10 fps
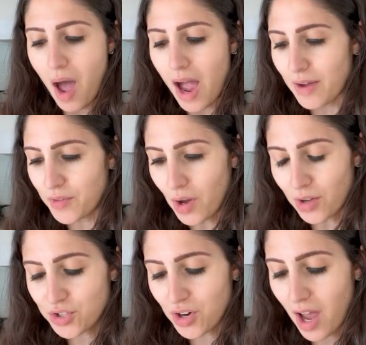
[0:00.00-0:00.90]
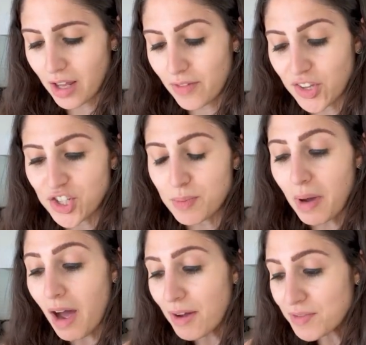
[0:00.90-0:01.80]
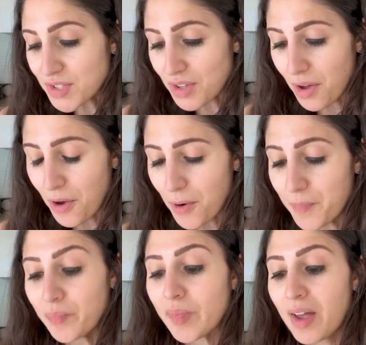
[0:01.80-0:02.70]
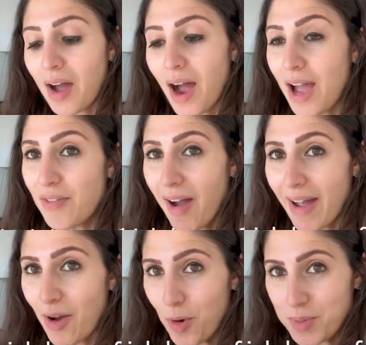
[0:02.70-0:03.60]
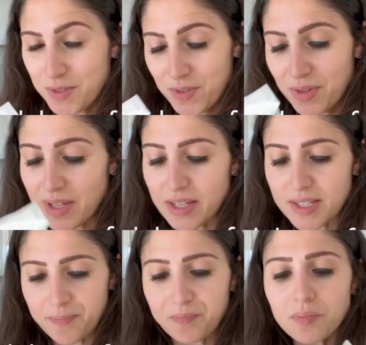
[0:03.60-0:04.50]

I've not tried veggie puffs though. I have high hopes for these.